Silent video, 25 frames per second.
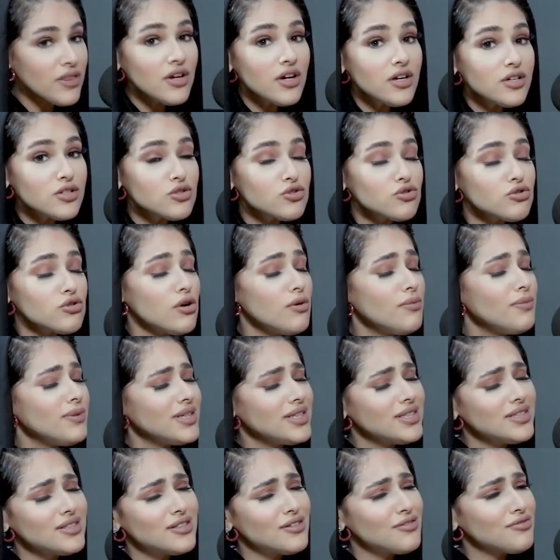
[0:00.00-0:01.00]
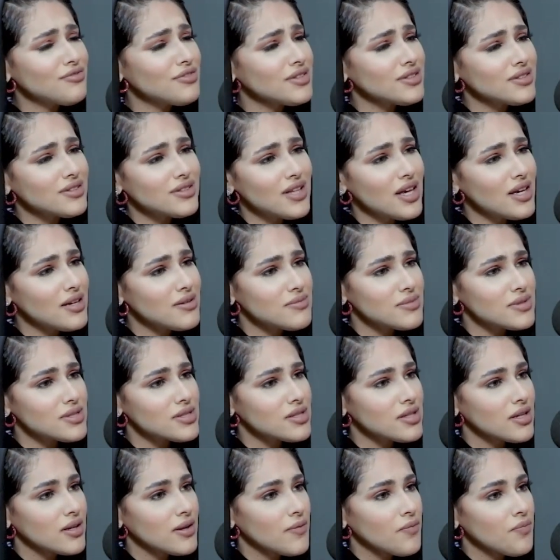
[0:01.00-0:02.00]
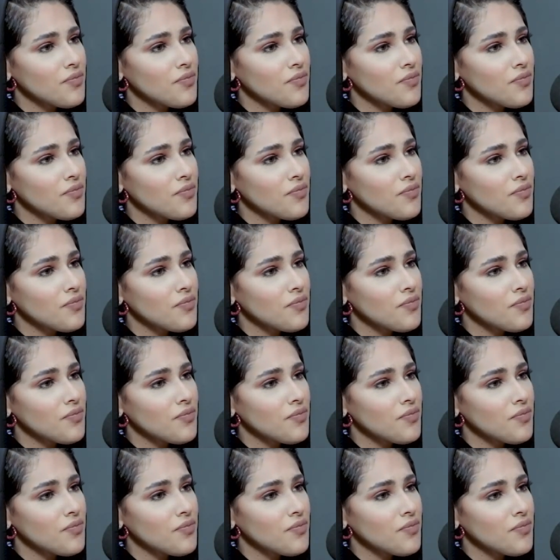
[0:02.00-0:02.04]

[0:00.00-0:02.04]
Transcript: And there are so many different names.